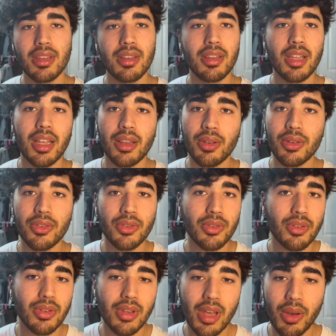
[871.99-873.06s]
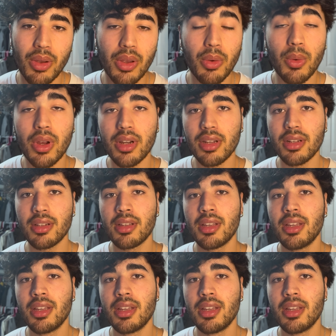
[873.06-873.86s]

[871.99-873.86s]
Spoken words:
that looks how I wanted.